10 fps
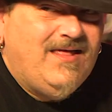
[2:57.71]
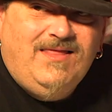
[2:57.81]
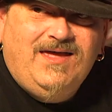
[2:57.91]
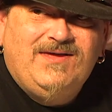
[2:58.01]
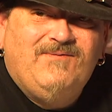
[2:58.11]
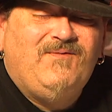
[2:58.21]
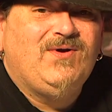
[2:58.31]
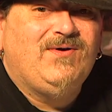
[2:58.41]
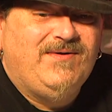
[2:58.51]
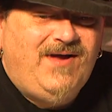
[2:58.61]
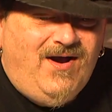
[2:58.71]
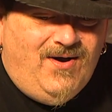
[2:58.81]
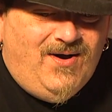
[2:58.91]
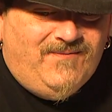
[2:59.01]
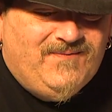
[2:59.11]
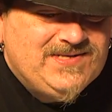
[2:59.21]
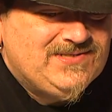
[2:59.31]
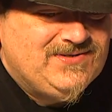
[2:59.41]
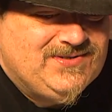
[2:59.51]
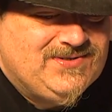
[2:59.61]
like for our
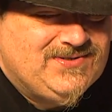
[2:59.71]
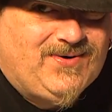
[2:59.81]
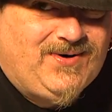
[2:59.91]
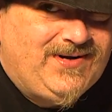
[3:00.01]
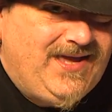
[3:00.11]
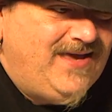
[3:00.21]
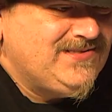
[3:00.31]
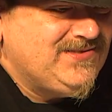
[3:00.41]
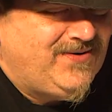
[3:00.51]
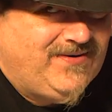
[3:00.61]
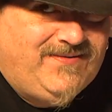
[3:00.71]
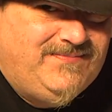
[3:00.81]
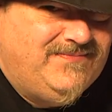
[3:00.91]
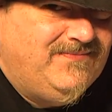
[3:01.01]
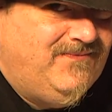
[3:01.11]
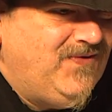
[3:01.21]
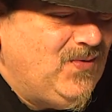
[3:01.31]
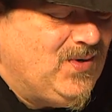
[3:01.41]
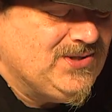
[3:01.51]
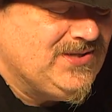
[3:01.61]
visitors or guests or
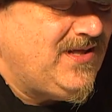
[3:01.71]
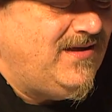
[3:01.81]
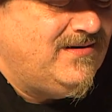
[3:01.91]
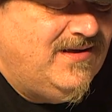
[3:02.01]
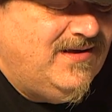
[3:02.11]
viewers that